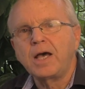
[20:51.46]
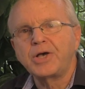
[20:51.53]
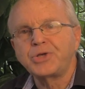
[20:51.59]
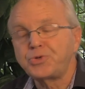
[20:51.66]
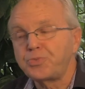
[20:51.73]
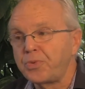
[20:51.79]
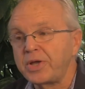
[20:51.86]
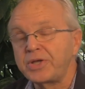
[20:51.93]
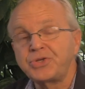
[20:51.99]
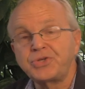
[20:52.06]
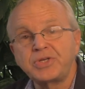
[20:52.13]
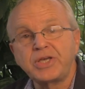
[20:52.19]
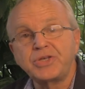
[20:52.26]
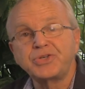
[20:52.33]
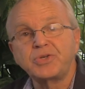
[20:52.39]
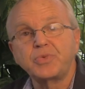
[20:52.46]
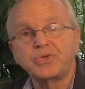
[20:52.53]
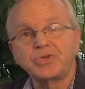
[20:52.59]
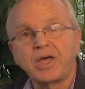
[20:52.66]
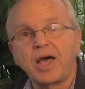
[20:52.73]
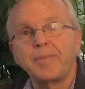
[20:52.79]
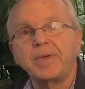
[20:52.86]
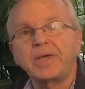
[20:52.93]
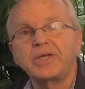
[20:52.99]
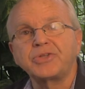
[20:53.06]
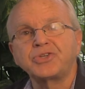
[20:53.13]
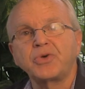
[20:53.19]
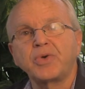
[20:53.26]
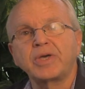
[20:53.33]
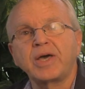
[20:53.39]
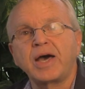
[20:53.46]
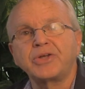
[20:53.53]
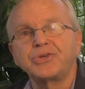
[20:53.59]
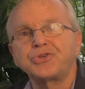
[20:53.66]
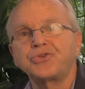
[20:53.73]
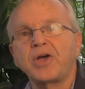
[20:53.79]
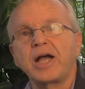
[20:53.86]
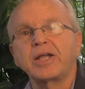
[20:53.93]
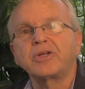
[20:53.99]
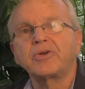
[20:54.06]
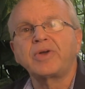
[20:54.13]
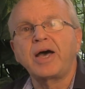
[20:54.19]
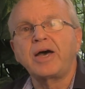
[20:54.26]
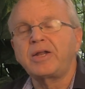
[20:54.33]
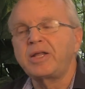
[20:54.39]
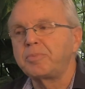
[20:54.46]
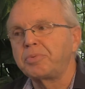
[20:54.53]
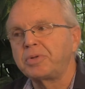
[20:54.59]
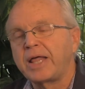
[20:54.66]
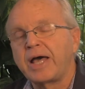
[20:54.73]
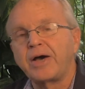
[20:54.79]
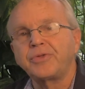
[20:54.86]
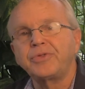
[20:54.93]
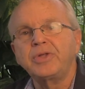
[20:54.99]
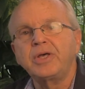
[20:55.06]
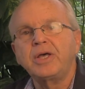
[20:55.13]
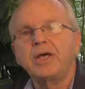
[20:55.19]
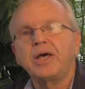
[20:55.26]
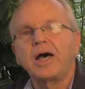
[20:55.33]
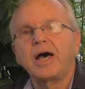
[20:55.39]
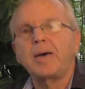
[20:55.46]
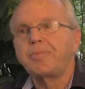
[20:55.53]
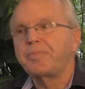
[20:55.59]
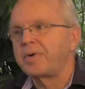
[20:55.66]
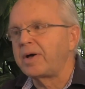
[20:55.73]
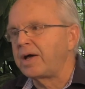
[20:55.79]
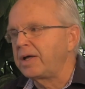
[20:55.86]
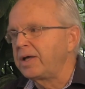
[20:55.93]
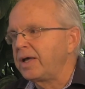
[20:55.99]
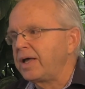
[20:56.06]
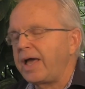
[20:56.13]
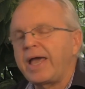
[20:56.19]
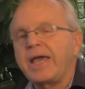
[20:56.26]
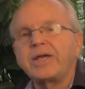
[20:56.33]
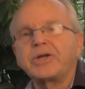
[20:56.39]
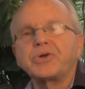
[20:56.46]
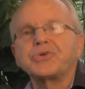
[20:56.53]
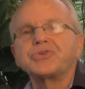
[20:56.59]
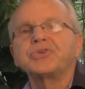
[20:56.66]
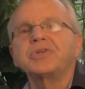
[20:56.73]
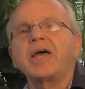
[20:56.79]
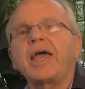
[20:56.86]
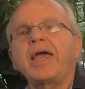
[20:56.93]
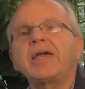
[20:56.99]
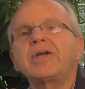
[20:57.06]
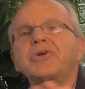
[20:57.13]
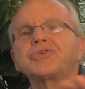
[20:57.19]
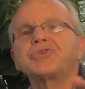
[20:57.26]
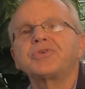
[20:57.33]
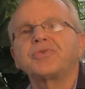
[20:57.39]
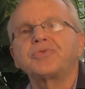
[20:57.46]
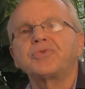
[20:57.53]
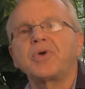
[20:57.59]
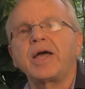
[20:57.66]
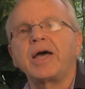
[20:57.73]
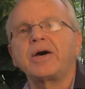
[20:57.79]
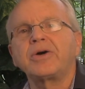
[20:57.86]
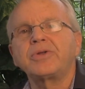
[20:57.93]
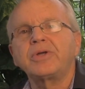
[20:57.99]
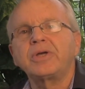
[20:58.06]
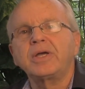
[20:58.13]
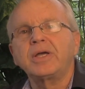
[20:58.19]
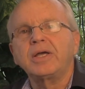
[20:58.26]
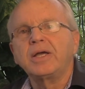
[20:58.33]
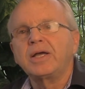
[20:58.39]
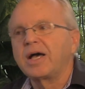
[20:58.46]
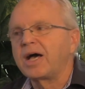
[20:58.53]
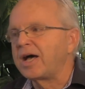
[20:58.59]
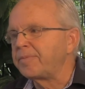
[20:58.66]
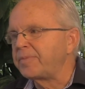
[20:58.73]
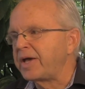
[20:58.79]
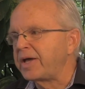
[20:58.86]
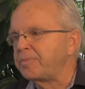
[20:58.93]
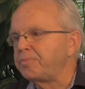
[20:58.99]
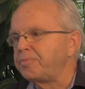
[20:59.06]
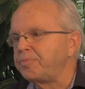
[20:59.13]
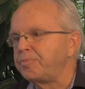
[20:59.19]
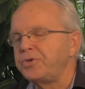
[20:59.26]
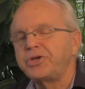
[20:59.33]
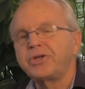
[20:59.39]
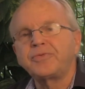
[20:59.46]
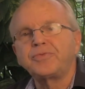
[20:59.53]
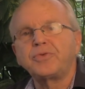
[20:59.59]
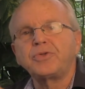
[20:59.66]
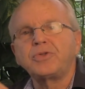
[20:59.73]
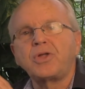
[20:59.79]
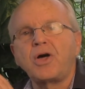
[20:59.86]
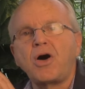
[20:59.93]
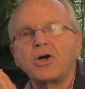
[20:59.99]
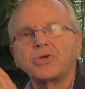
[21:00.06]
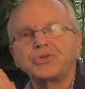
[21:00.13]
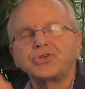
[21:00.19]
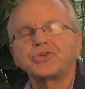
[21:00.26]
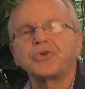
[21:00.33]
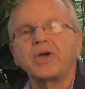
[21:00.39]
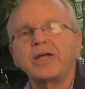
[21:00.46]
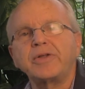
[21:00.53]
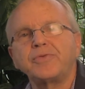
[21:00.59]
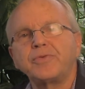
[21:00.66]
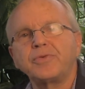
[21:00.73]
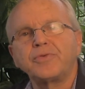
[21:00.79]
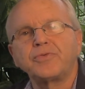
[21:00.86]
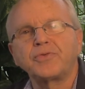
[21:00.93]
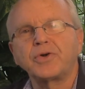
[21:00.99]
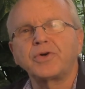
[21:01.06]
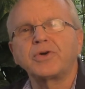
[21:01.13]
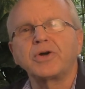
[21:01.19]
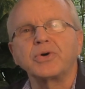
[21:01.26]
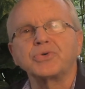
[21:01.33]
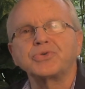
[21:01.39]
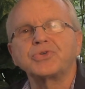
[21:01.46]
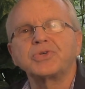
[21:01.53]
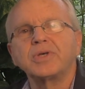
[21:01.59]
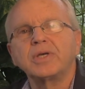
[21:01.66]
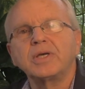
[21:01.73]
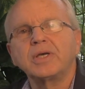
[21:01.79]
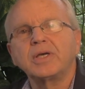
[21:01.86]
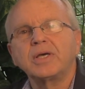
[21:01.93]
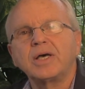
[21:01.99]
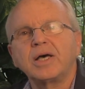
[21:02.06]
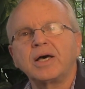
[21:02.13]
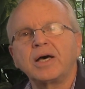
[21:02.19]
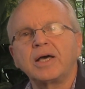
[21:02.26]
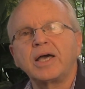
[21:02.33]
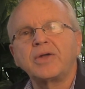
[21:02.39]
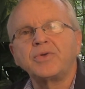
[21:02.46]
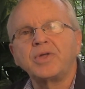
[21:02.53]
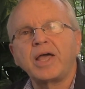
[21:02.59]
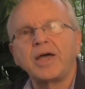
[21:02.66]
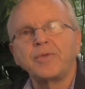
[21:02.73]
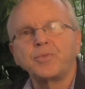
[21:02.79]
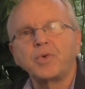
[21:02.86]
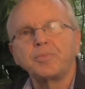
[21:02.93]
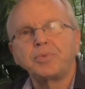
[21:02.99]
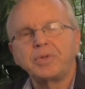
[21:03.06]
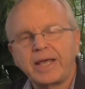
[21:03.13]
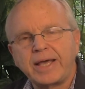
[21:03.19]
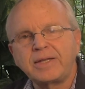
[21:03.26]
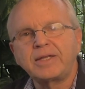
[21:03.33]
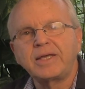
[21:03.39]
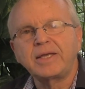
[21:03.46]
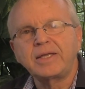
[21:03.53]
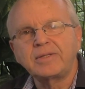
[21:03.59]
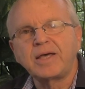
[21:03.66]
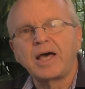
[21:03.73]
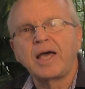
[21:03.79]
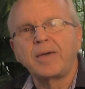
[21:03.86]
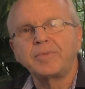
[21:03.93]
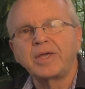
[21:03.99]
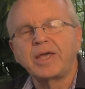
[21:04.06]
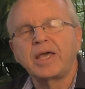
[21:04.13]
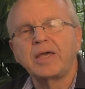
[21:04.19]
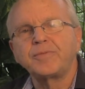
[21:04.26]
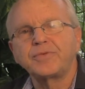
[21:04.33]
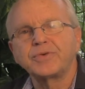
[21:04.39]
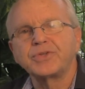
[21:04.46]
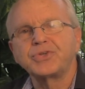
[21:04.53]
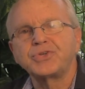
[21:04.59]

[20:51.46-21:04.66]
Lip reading: Spring season was coming, and so he got his tractor out and he plowed up acres and acres of ground, made beautiful long straight furrows, and when planting time came for the